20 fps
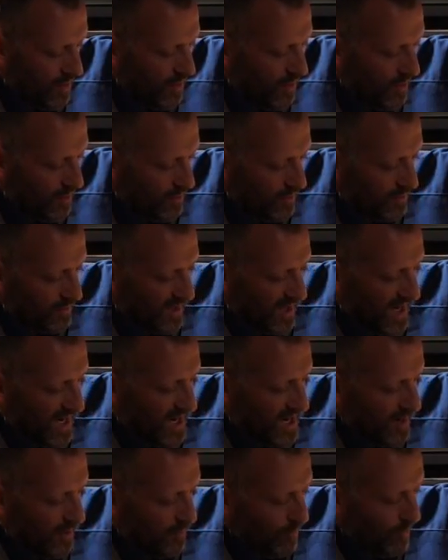hog
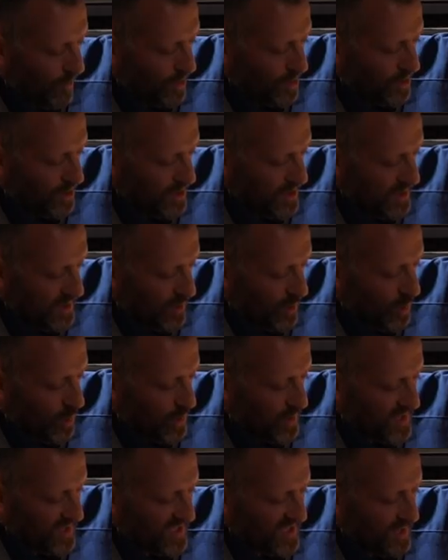hair brushes
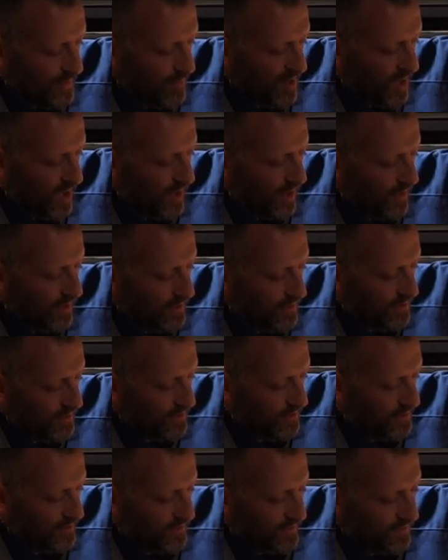or similar.
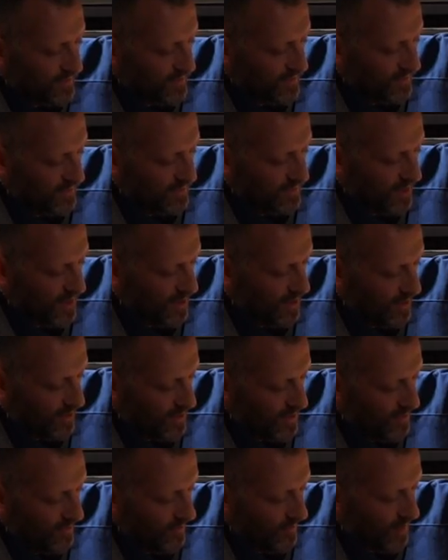I'll
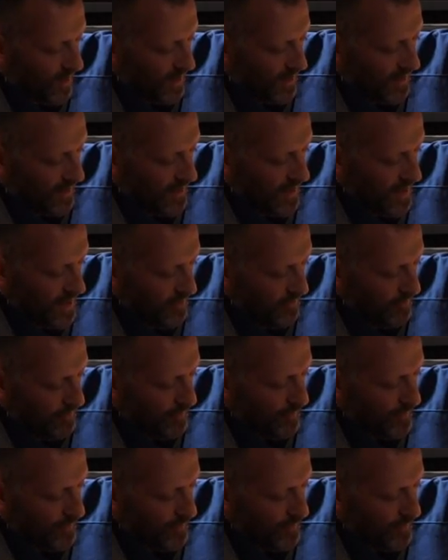leave it like that.